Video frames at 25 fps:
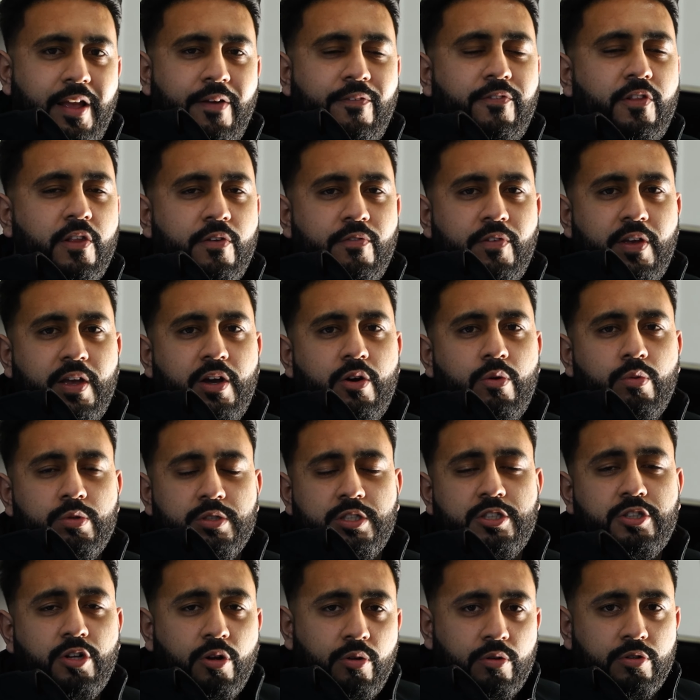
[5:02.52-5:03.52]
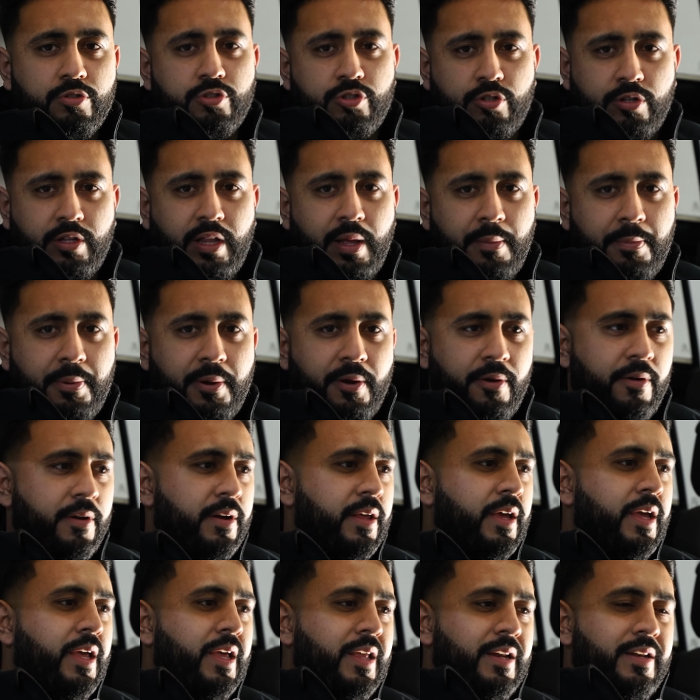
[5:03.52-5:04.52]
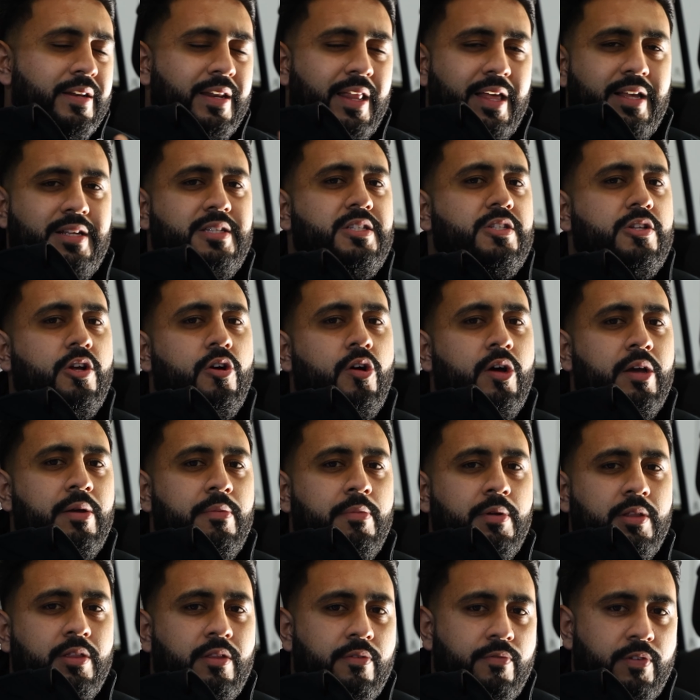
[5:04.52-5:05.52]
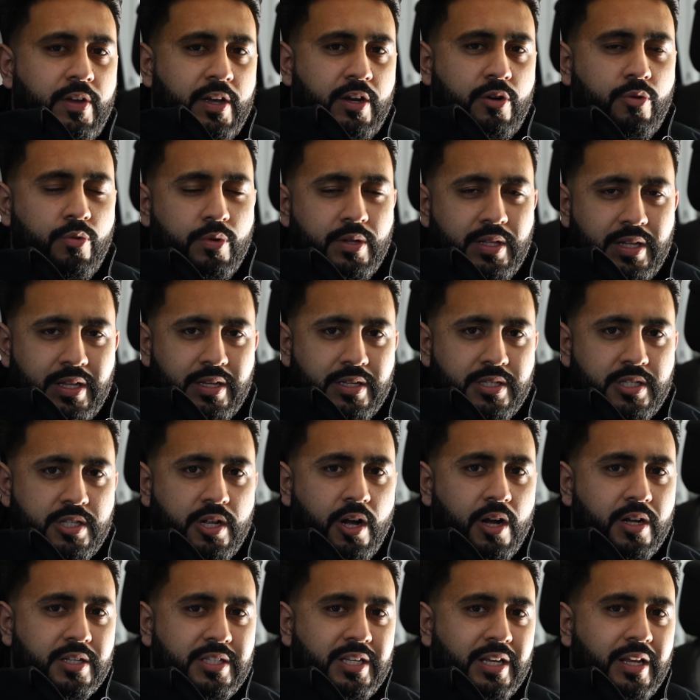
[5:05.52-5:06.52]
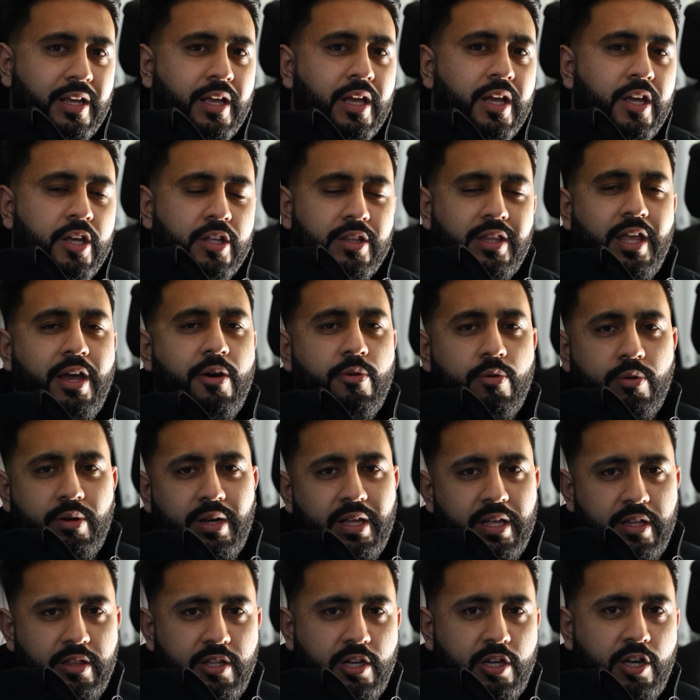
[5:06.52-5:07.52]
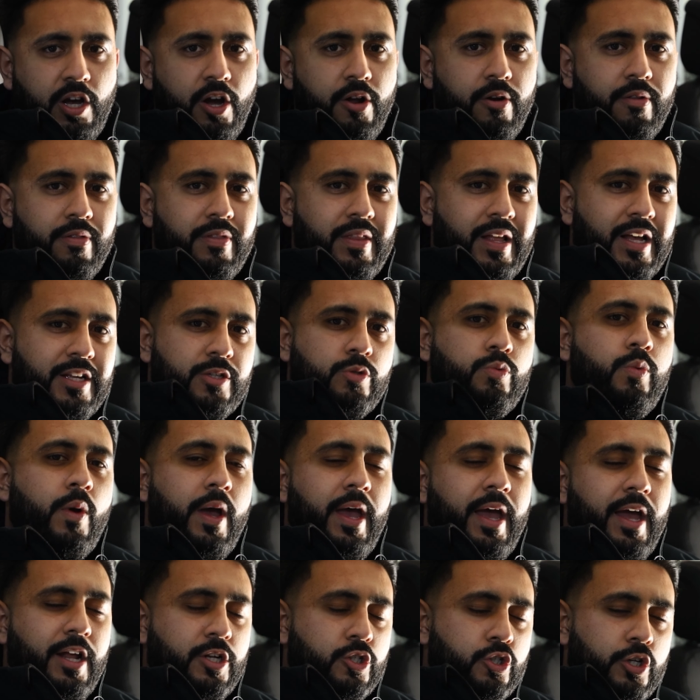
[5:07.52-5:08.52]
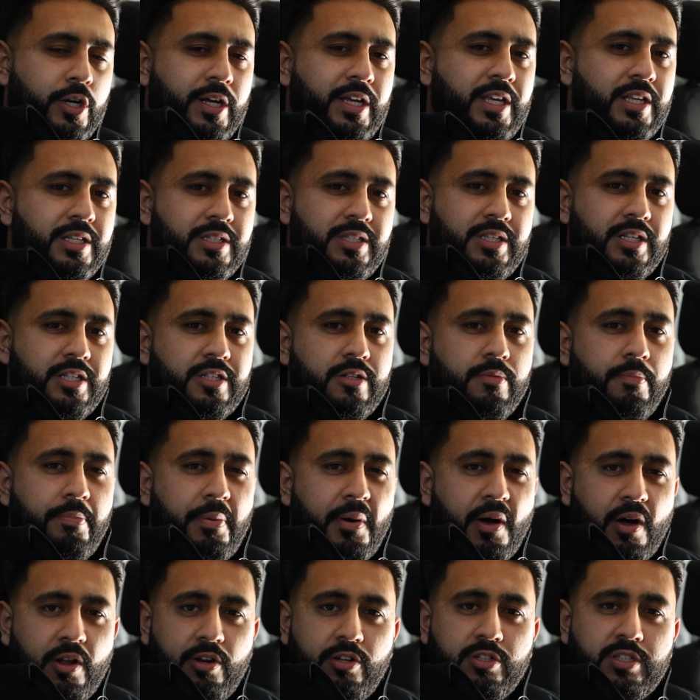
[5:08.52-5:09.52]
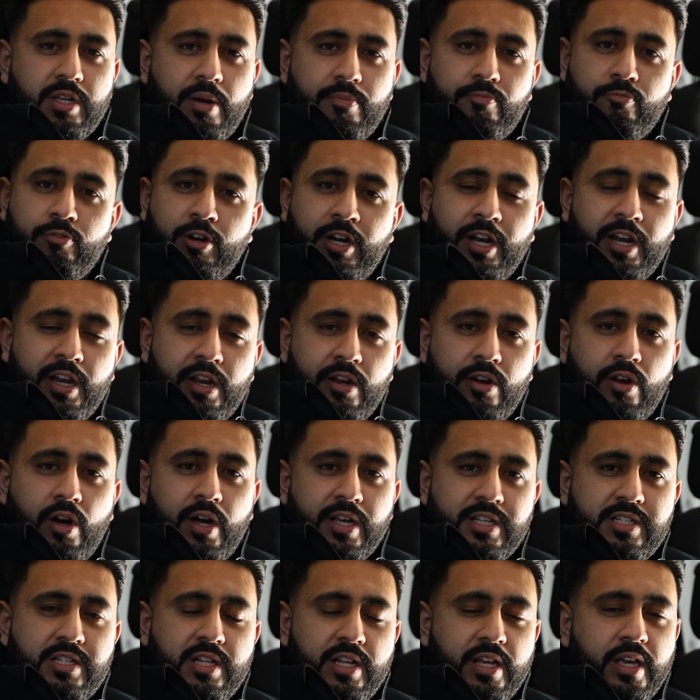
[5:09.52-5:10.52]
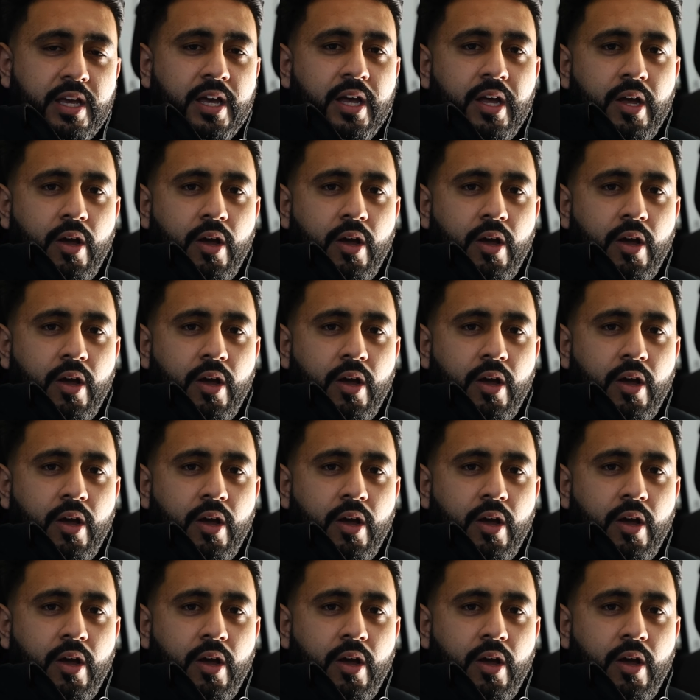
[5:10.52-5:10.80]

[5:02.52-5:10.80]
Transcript: if the vehicle was stolen during that period, next time the vehicle needs starting, they will need the code. And that's where a tracking system partners up really nicely